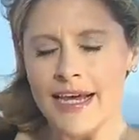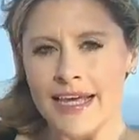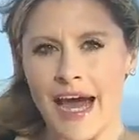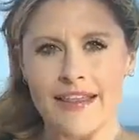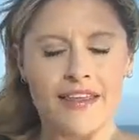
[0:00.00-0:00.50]

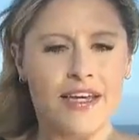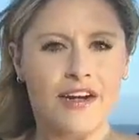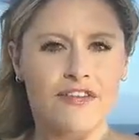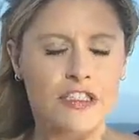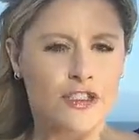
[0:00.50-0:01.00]

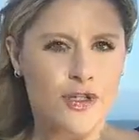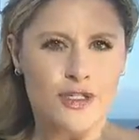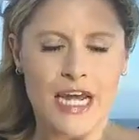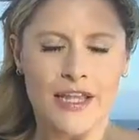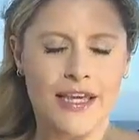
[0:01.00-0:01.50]
Kathleen, officials
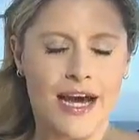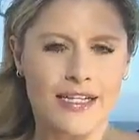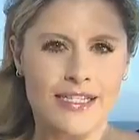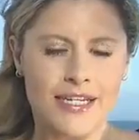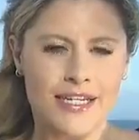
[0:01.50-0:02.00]
are telling
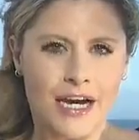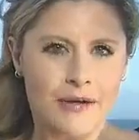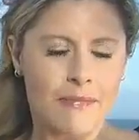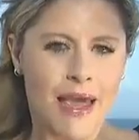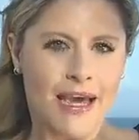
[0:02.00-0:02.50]
us the
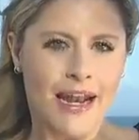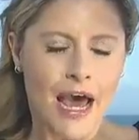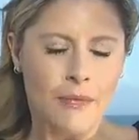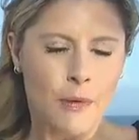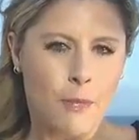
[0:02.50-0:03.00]
young man
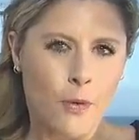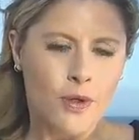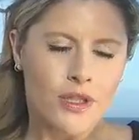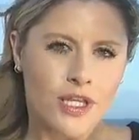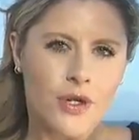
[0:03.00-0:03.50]
had
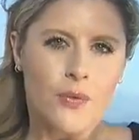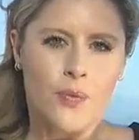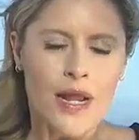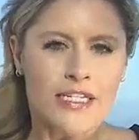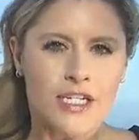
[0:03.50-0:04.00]
reportedly
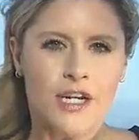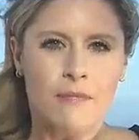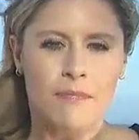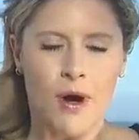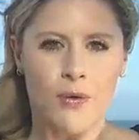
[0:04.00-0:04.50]
rented
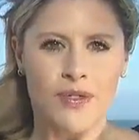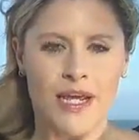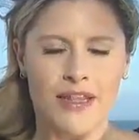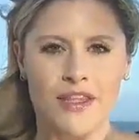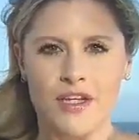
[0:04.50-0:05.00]
a boat
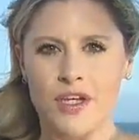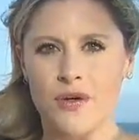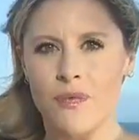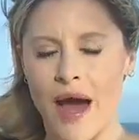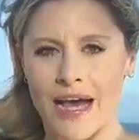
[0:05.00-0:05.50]
in the
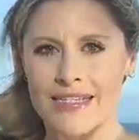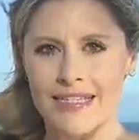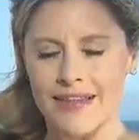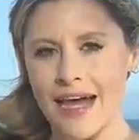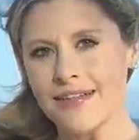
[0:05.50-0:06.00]

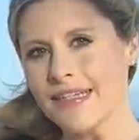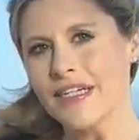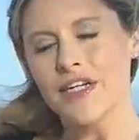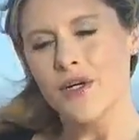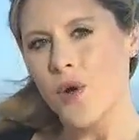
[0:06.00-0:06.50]
U.S.,
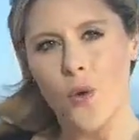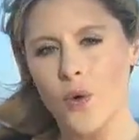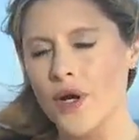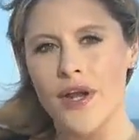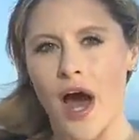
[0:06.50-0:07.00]
likely near
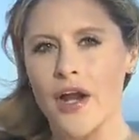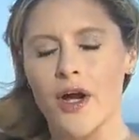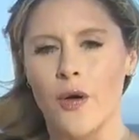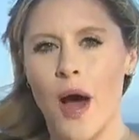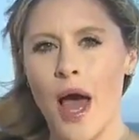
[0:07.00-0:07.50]

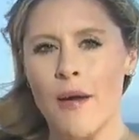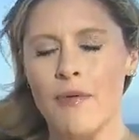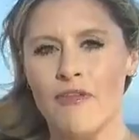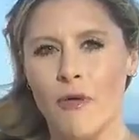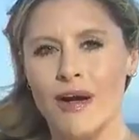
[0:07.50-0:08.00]
Coronado,
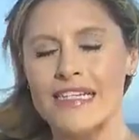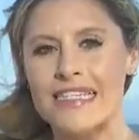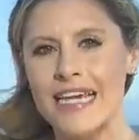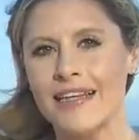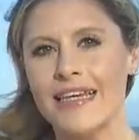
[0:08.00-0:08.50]
before
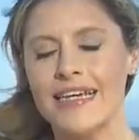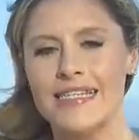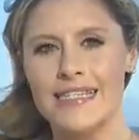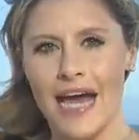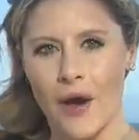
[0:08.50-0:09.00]

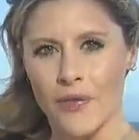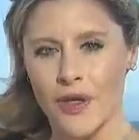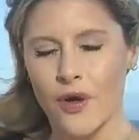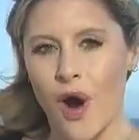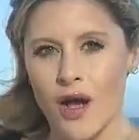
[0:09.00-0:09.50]
sailing
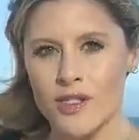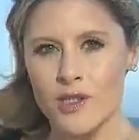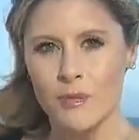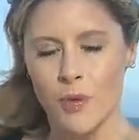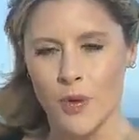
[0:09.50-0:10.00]
south across
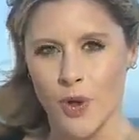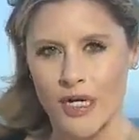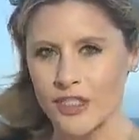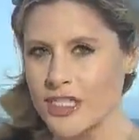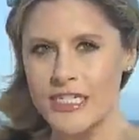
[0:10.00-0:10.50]
the
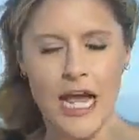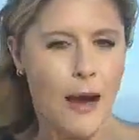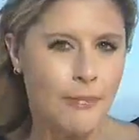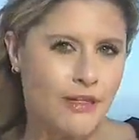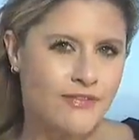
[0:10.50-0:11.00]
border. And just a
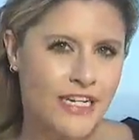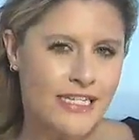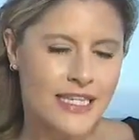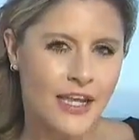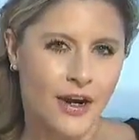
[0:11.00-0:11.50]
couple of
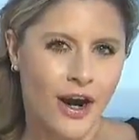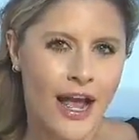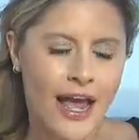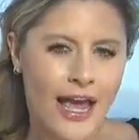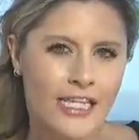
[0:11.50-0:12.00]
days later,
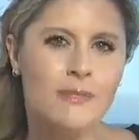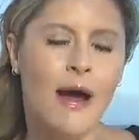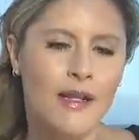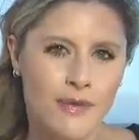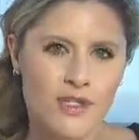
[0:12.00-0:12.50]
his
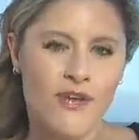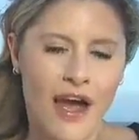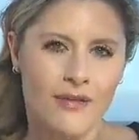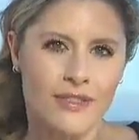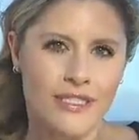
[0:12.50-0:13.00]
body was
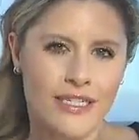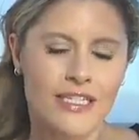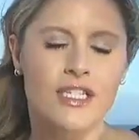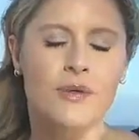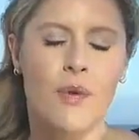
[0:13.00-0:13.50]
found
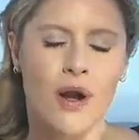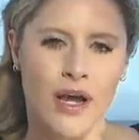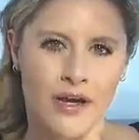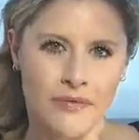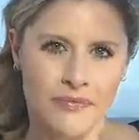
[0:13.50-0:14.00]
in Tijuana.